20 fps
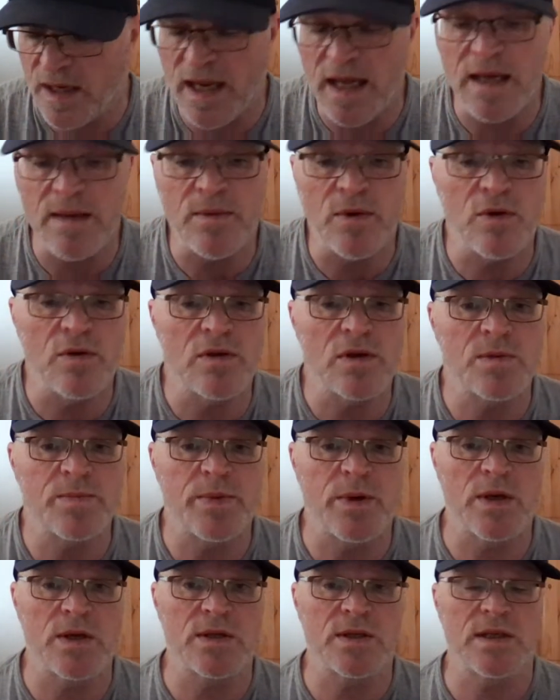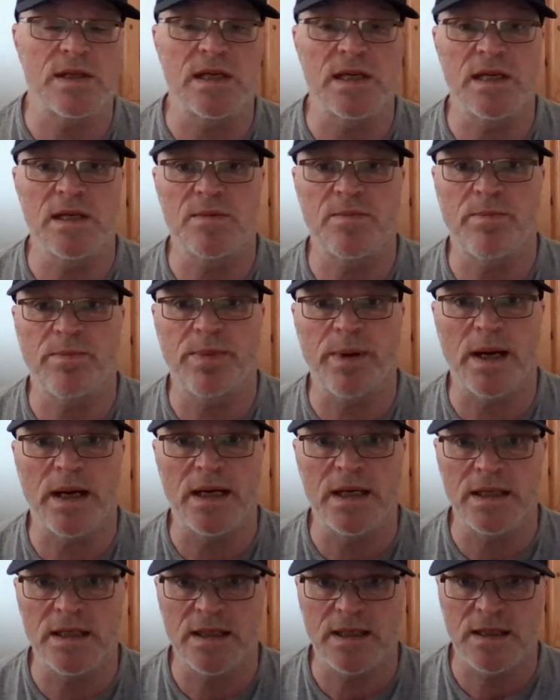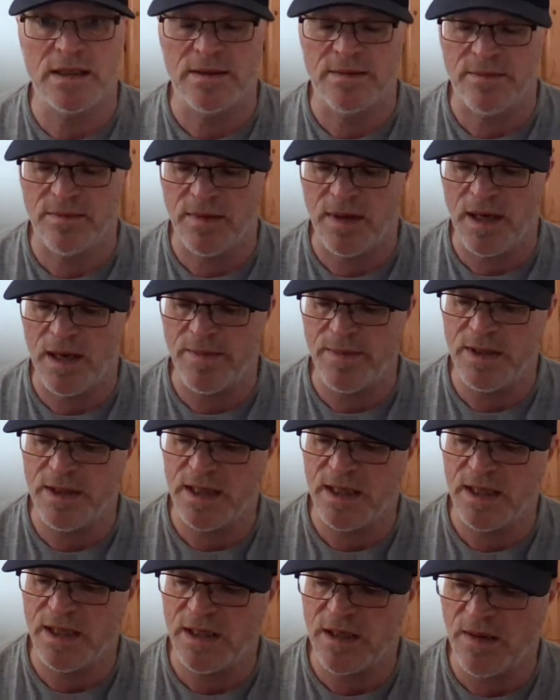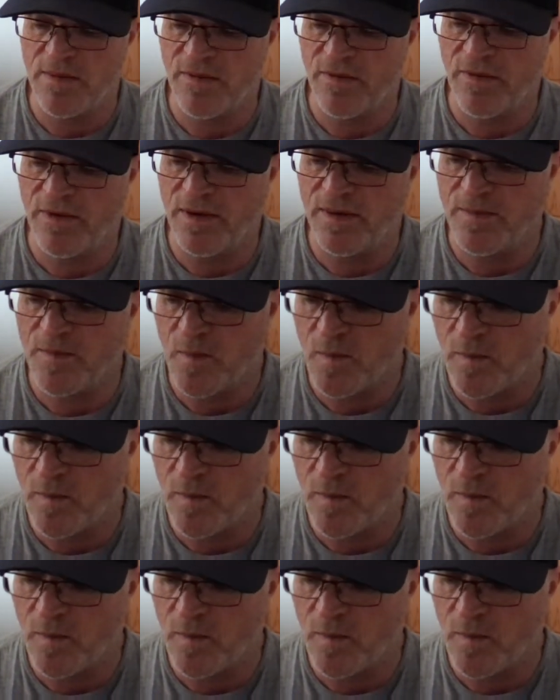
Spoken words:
name who this person is, but let me tell you something.